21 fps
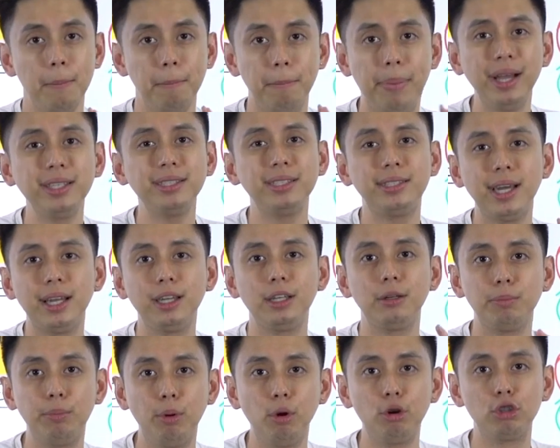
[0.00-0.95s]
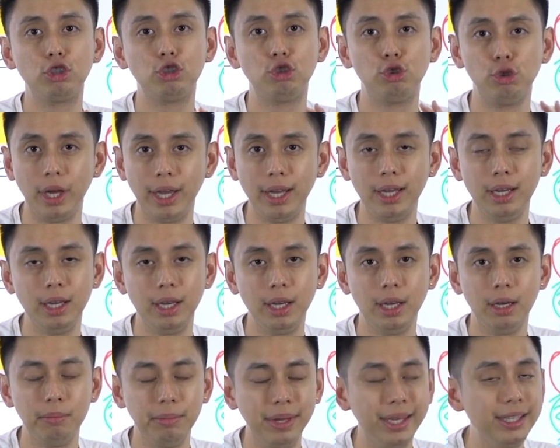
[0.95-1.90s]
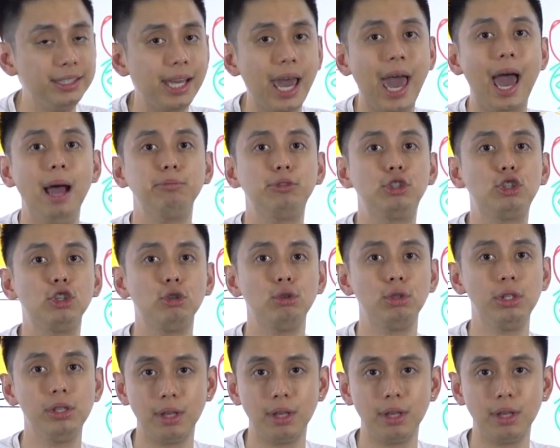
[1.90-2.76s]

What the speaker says: Best-selling books today means absolutely